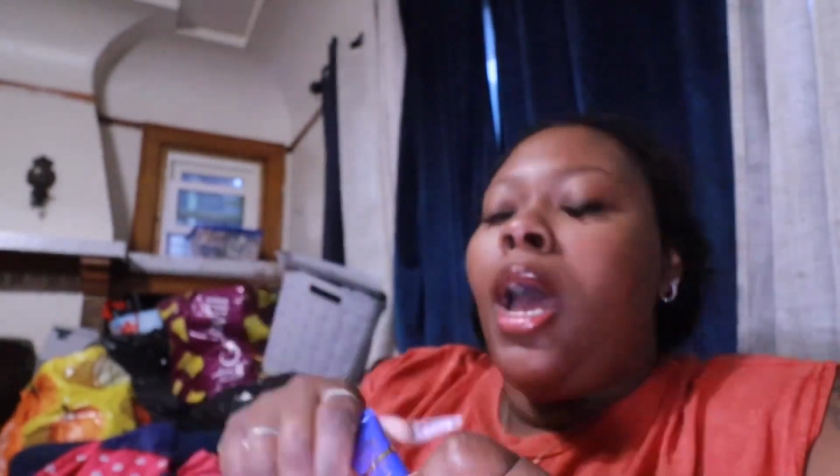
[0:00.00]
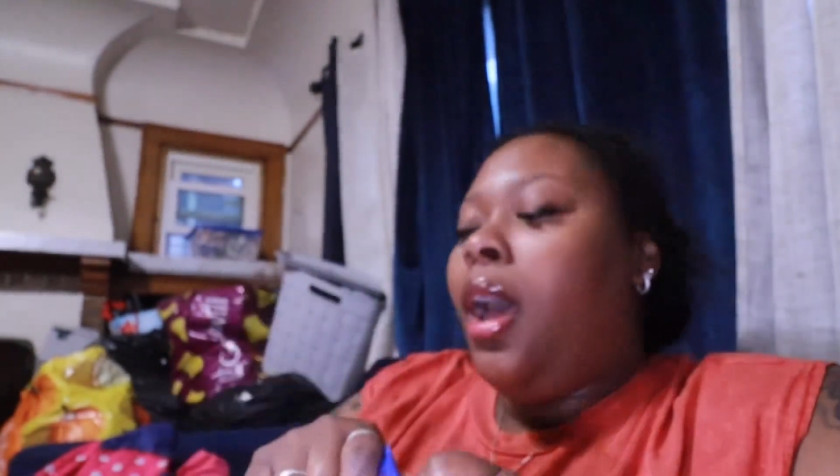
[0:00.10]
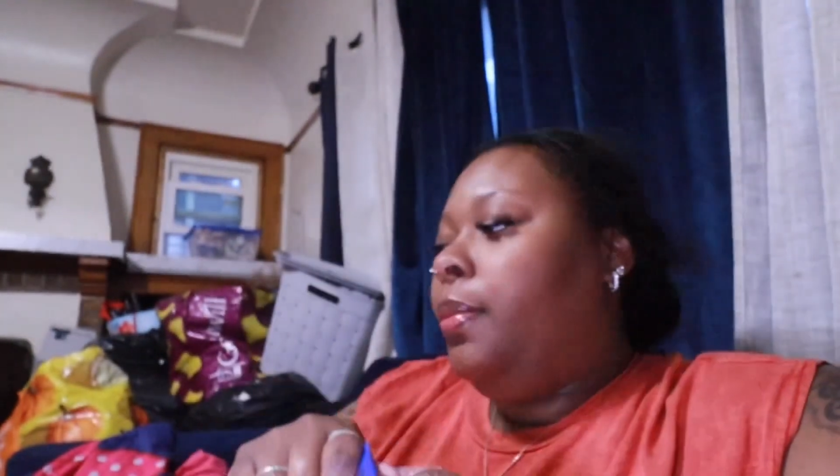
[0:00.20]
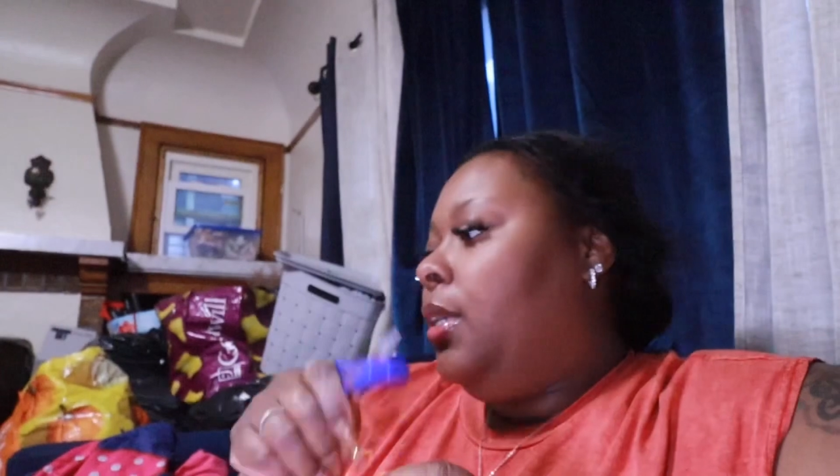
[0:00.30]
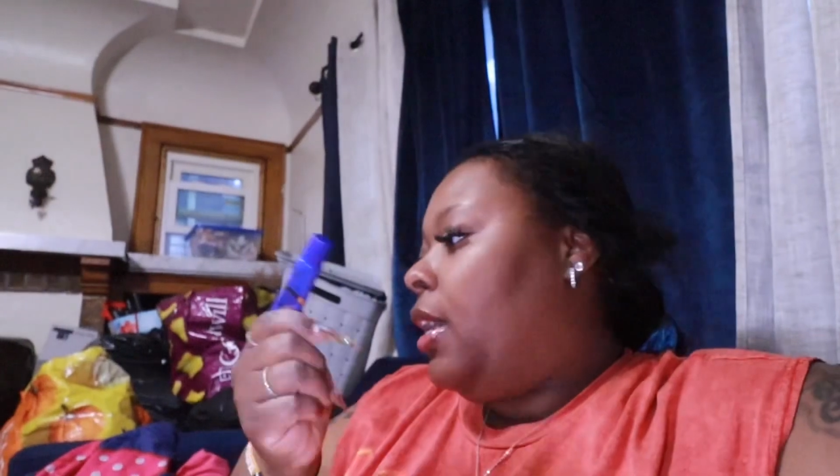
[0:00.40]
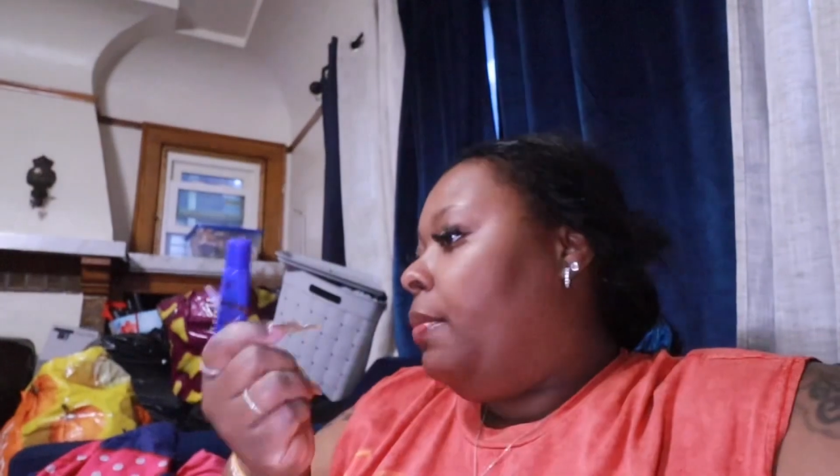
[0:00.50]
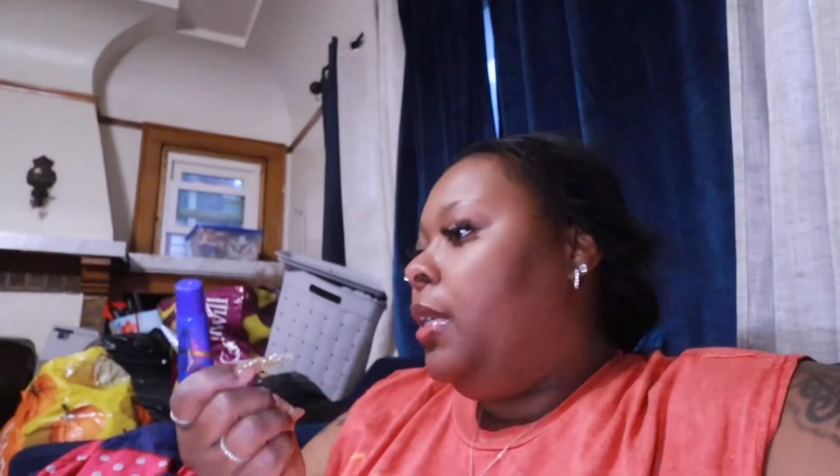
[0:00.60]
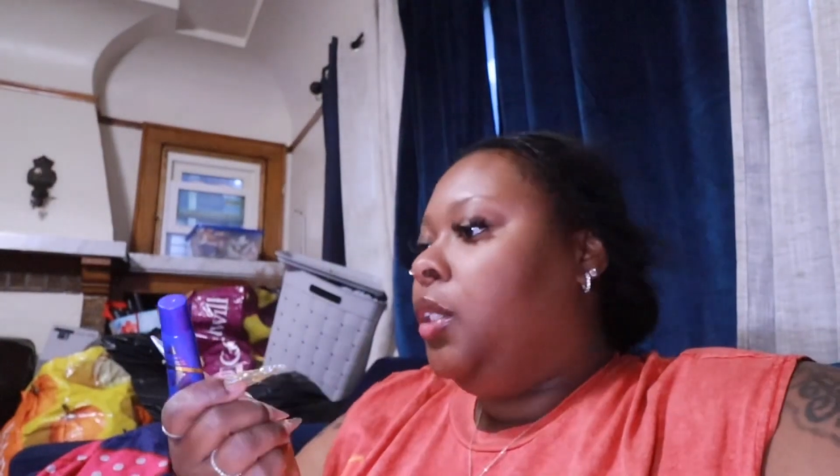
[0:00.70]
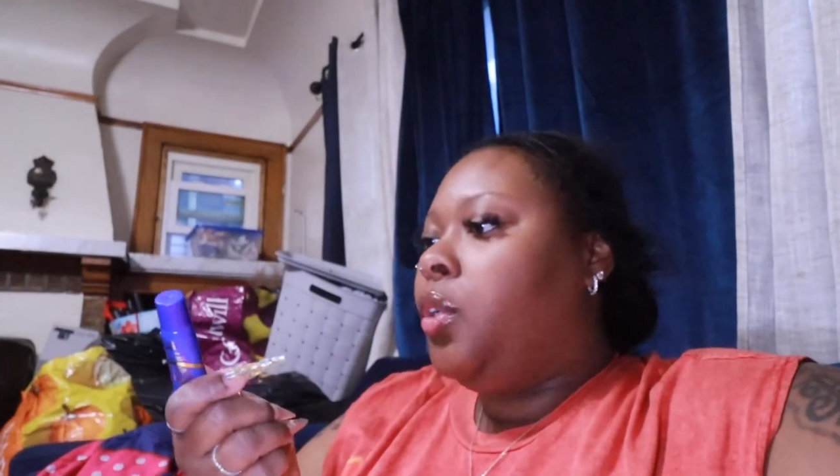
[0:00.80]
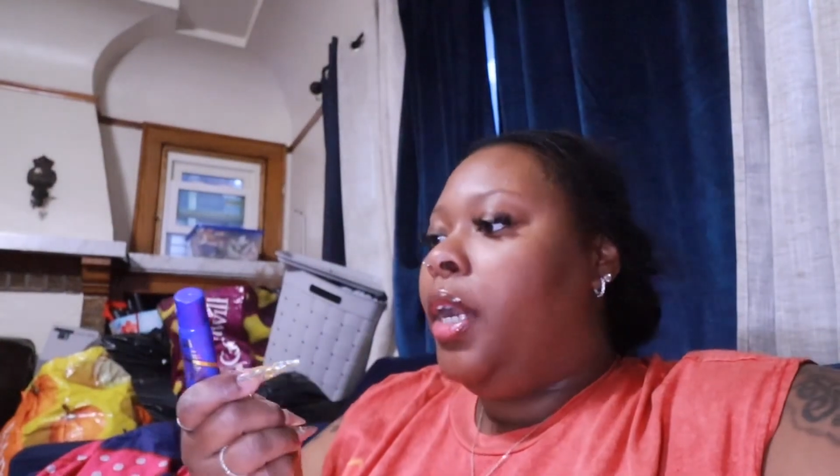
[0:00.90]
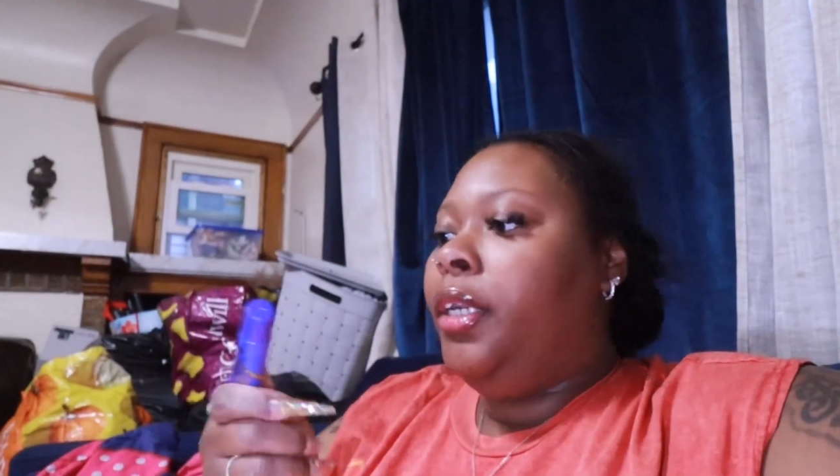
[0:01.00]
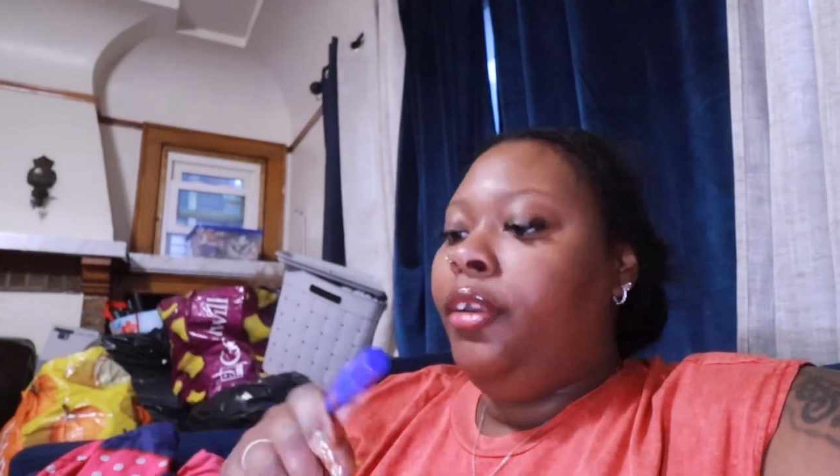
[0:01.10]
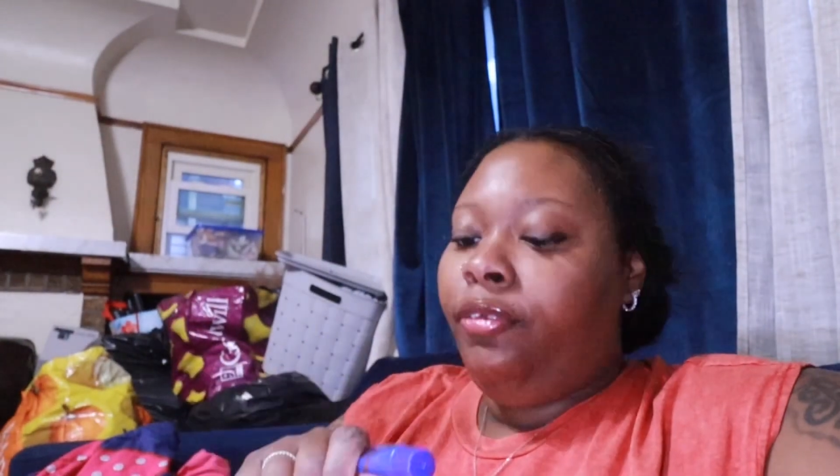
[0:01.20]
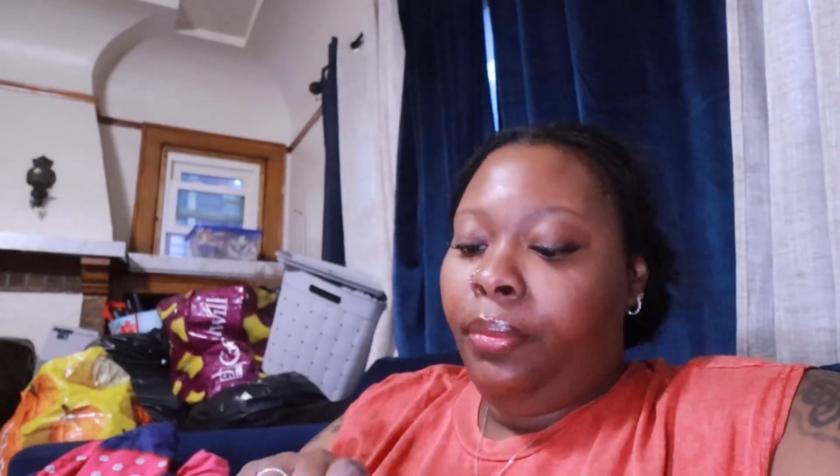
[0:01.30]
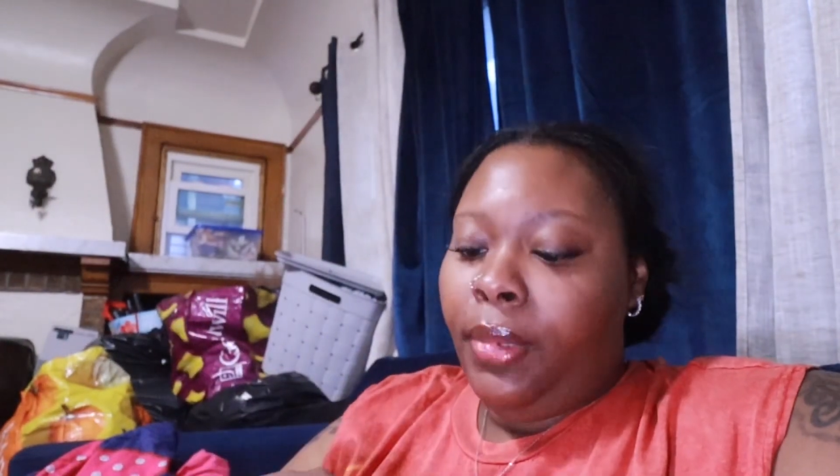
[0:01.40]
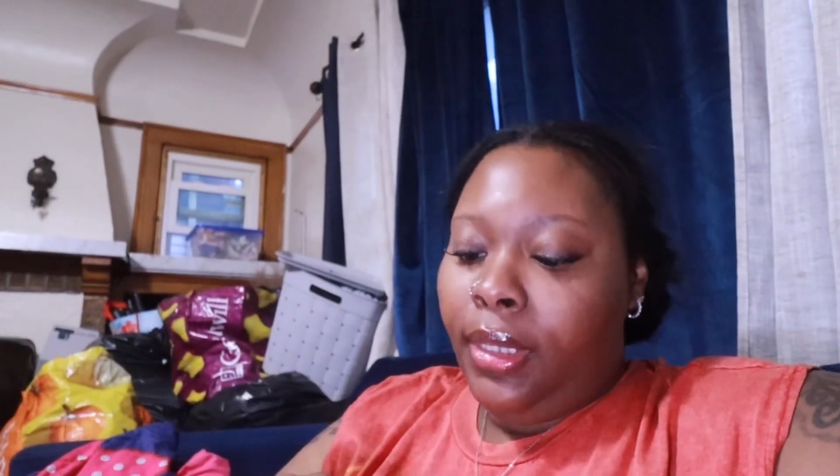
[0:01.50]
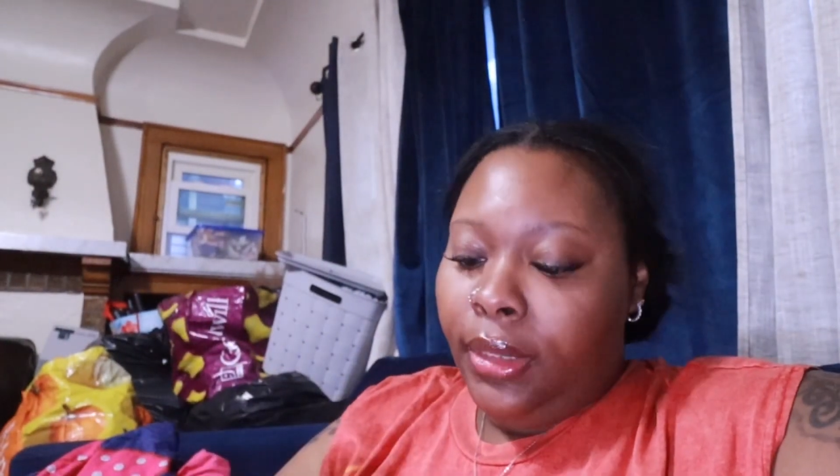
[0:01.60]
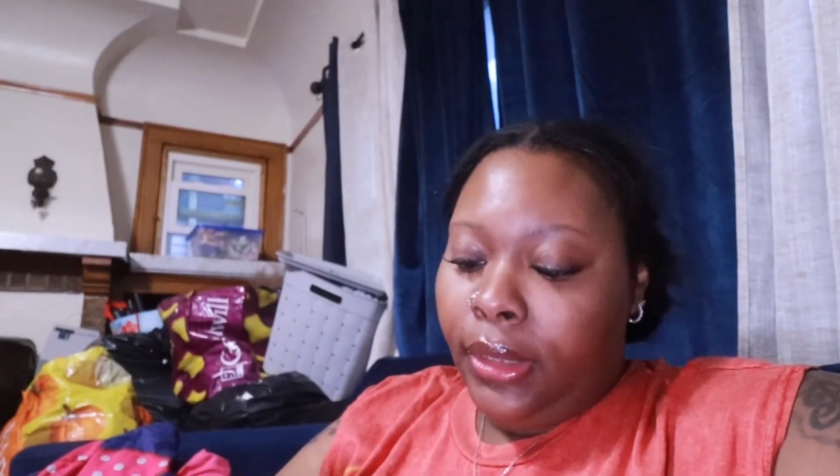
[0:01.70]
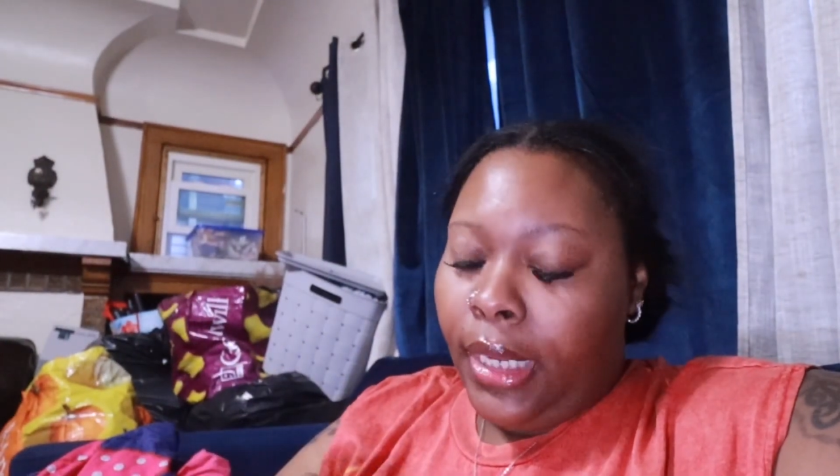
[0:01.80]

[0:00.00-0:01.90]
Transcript: I mean, I've been trying different methods.